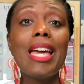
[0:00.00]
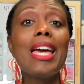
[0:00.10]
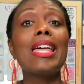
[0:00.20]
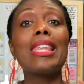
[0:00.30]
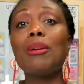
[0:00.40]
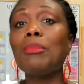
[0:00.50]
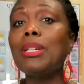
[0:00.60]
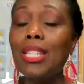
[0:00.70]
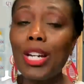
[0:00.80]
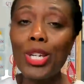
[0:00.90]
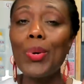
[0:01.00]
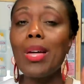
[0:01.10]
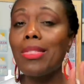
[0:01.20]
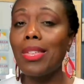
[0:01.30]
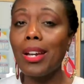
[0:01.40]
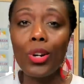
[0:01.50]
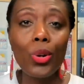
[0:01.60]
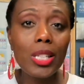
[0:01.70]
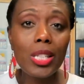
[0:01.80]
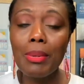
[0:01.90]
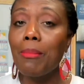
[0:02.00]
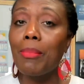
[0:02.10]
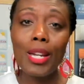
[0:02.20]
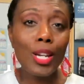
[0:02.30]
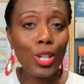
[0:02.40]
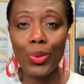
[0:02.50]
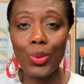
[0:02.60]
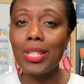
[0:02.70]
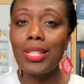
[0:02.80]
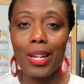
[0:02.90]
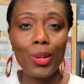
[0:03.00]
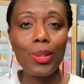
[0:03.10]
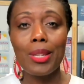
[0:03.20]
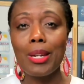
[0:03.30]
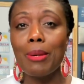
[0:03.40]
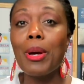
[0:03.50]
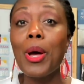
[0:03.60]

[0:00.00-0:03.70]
And let me tell you, they're going to be begging you to tell them